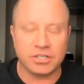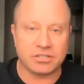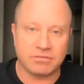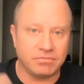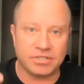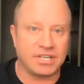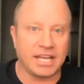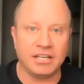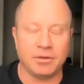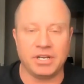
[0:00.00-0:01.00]
just
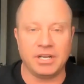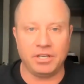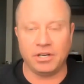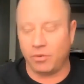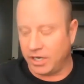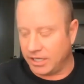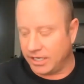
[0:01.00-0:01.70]
send them. And you know what?